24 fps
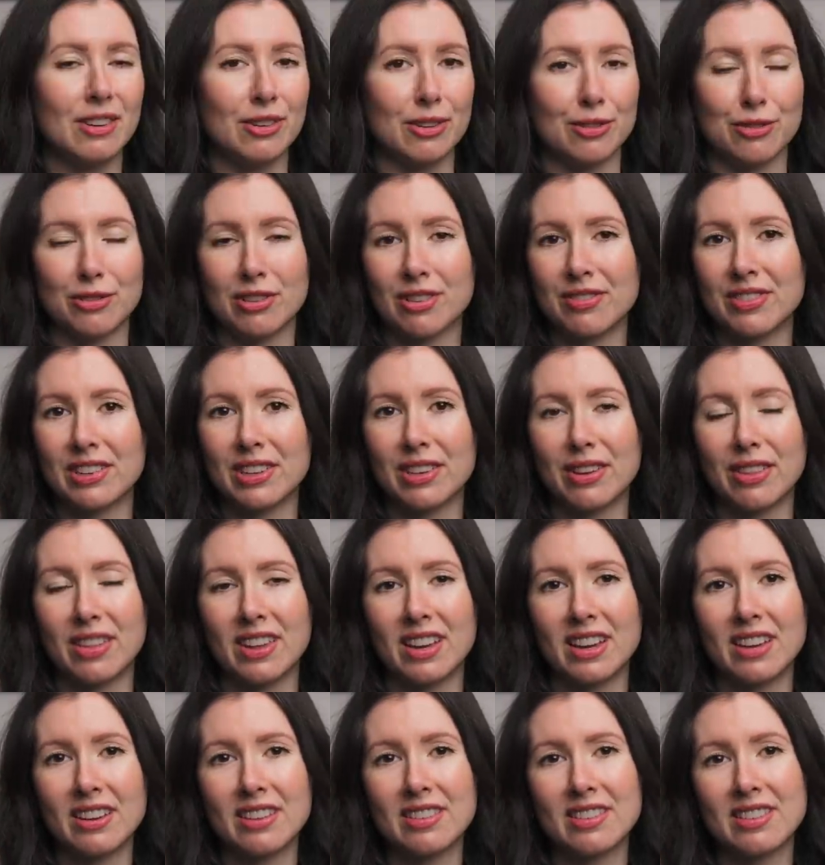or trivial
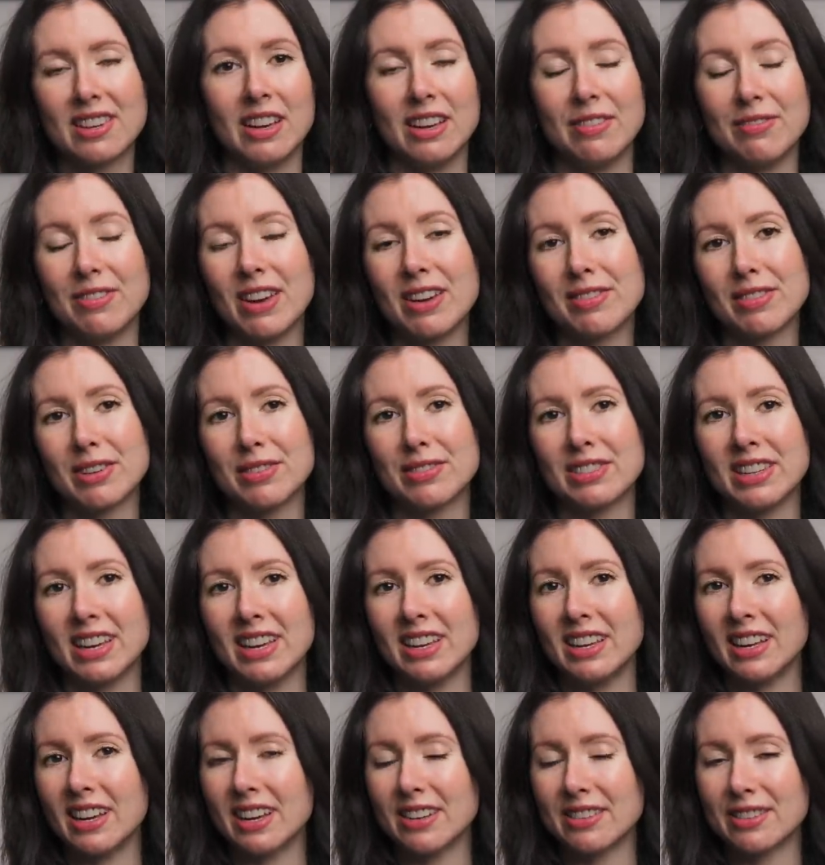things in favor of
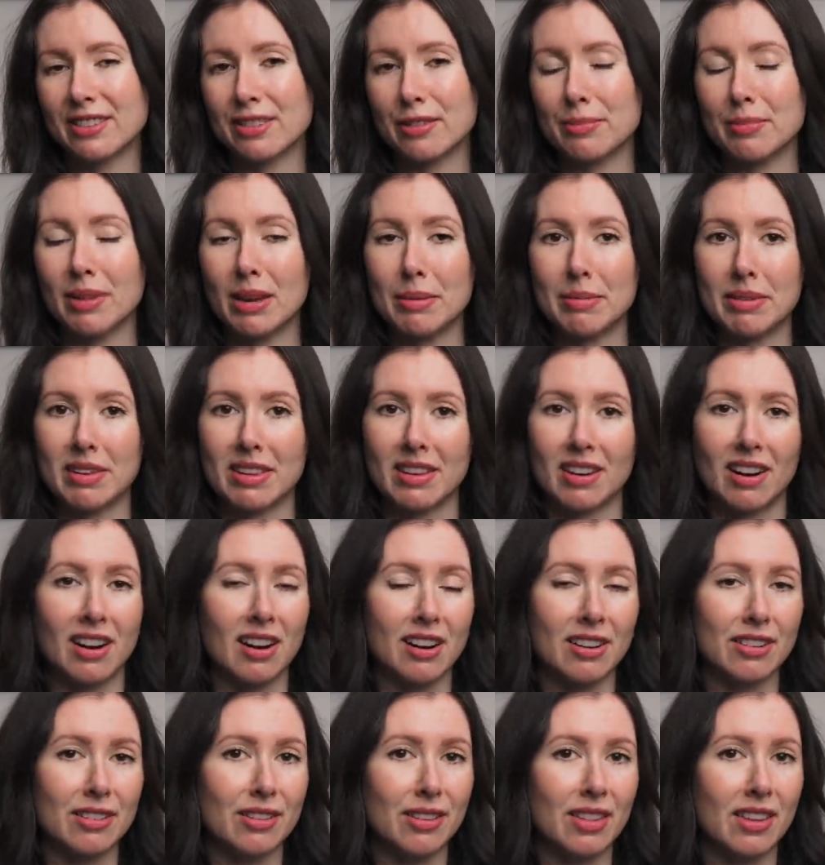saying yes to maybe the
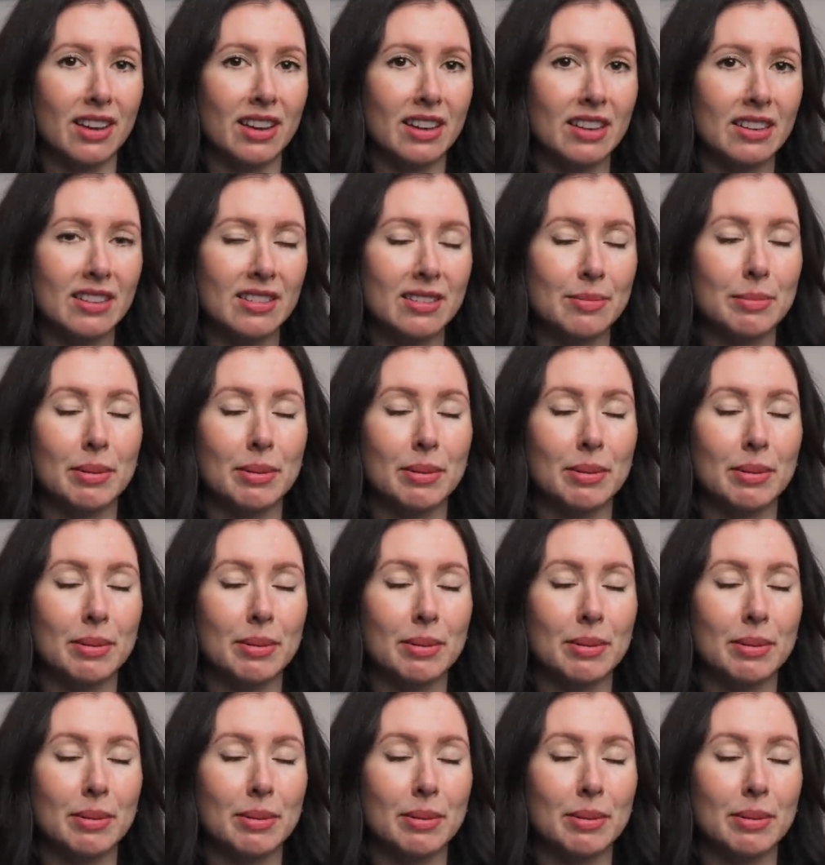harder things,